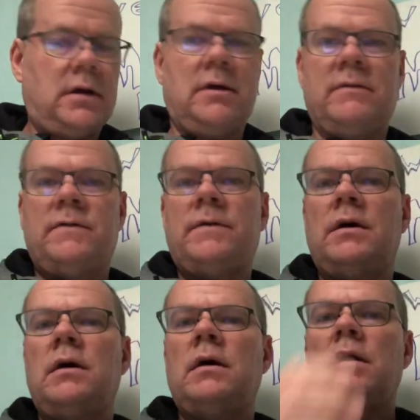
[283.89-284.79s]
of
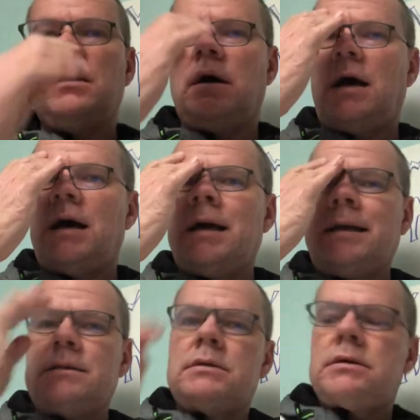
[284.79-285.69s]

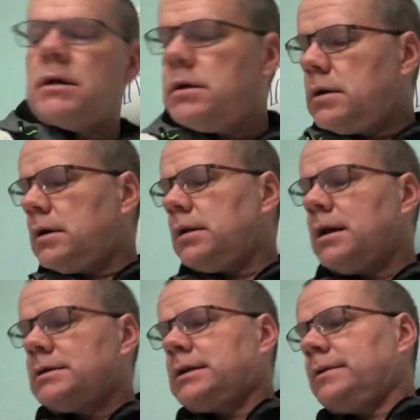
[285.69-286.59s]
Heinz
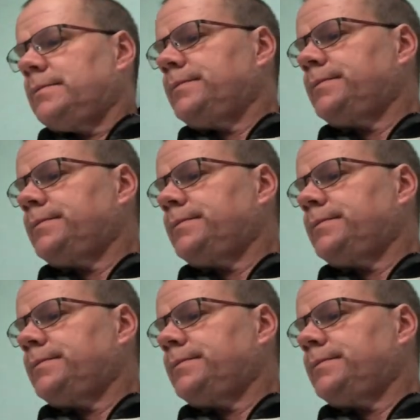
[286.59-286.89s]
Clausen.